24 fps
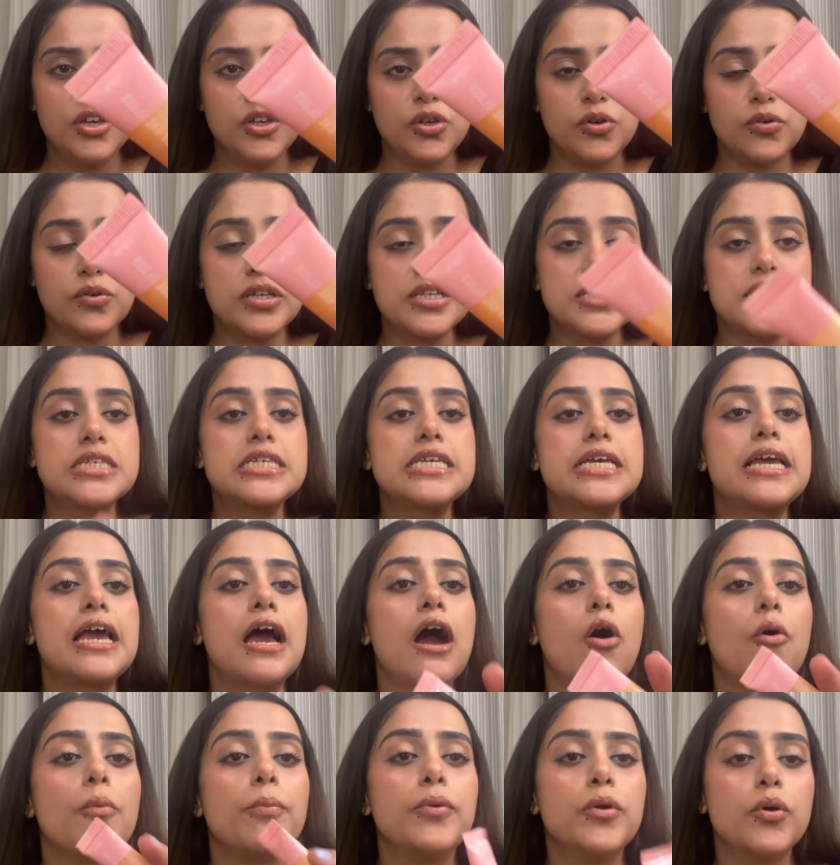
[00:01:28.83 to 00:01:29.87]
You can see
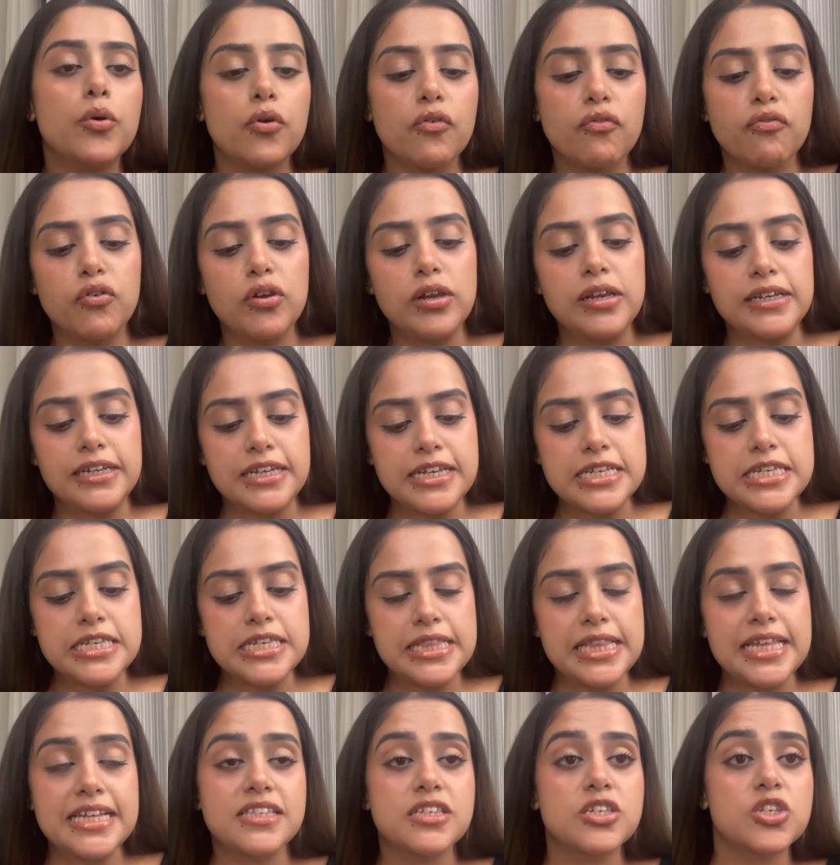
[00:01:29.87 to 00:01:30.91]
how beautiful it is.
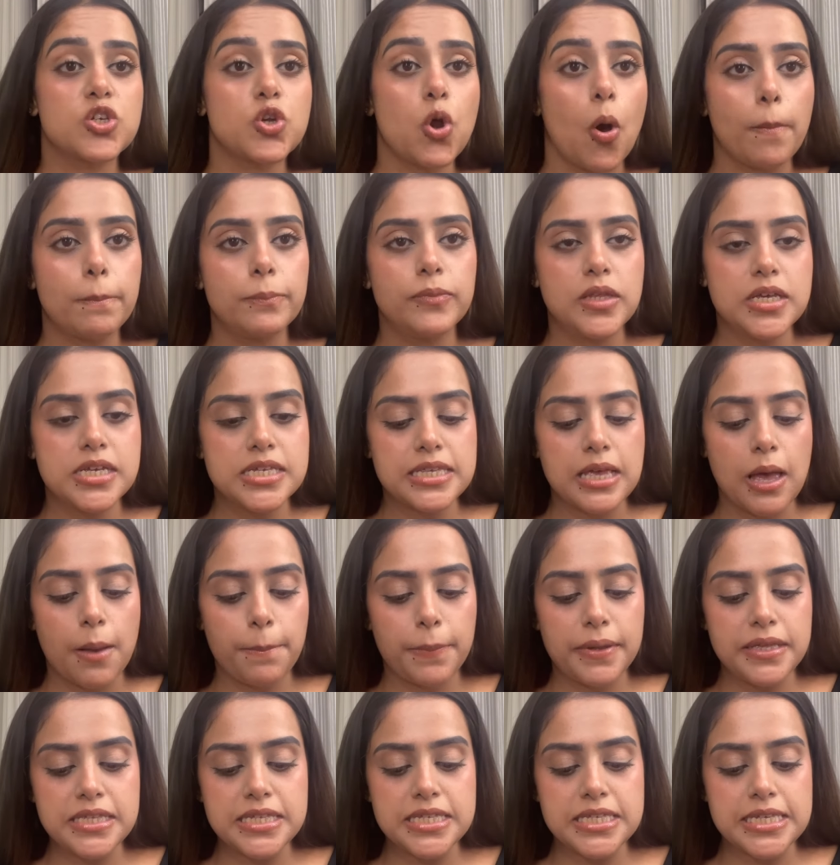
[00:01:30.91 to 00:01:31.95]
Let's top this up
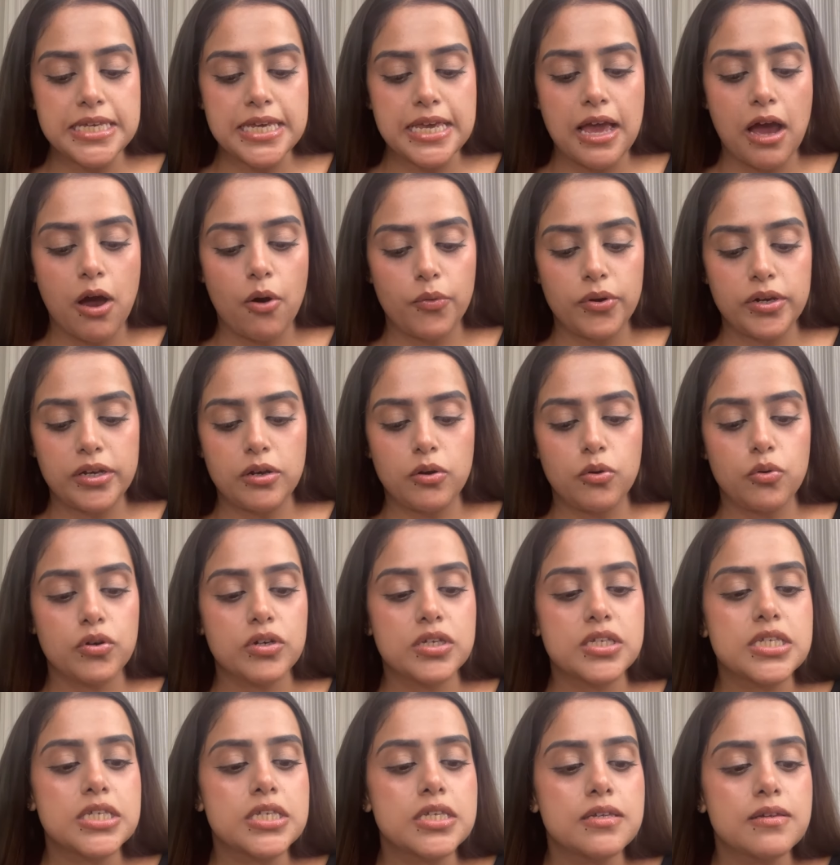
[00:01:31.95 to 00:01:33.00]
and see how it
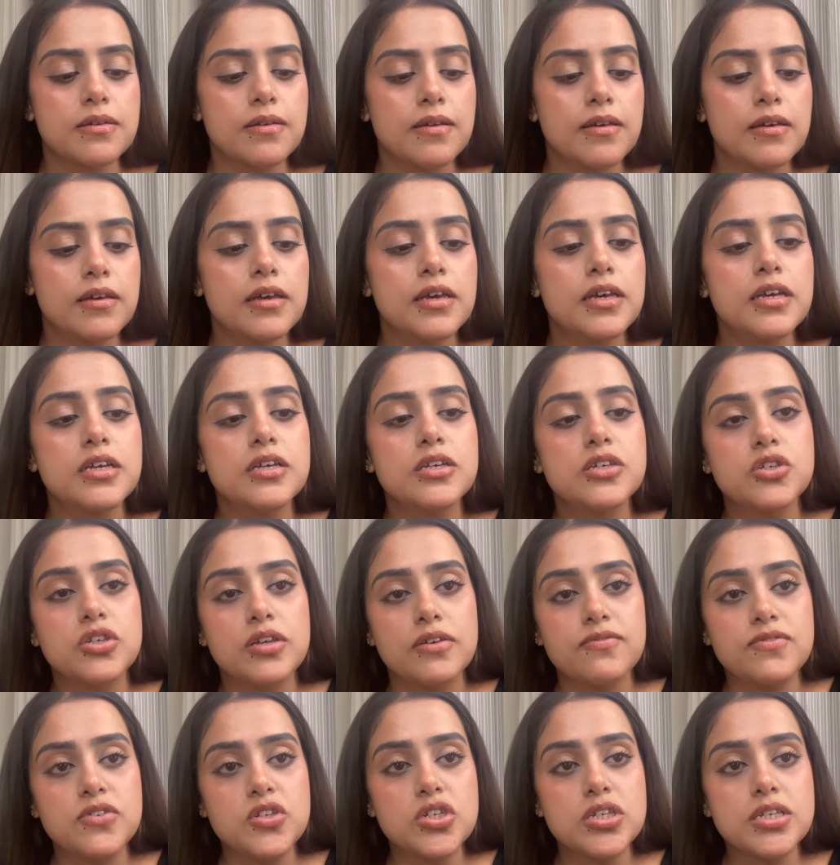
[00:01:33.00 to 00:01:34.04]
looks. So
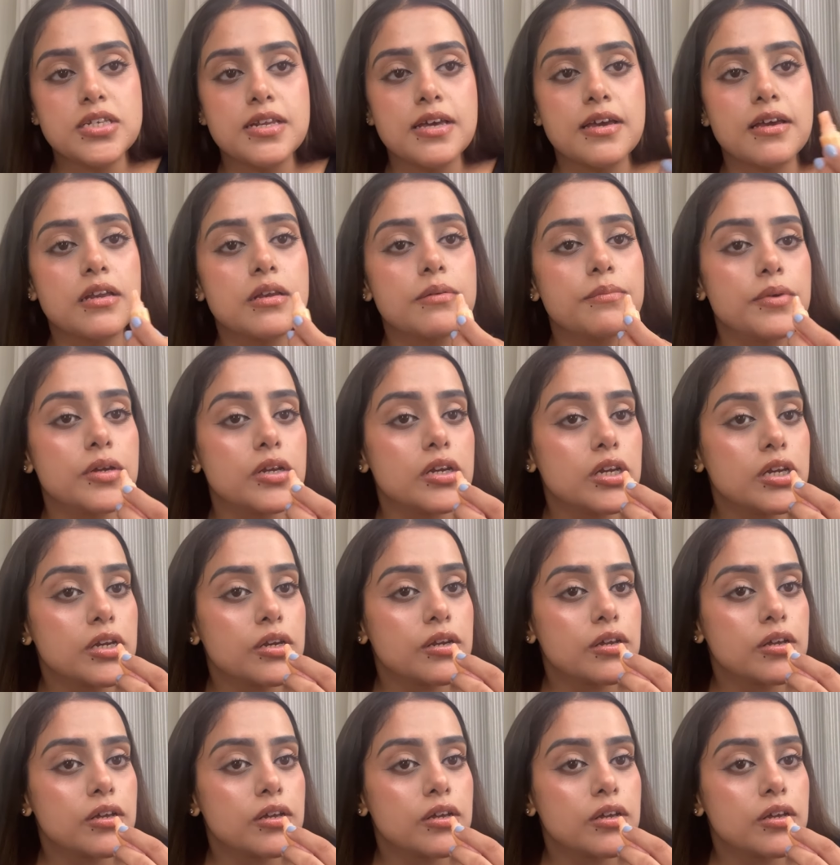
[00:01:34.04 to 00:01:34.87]
I've just taken a bit.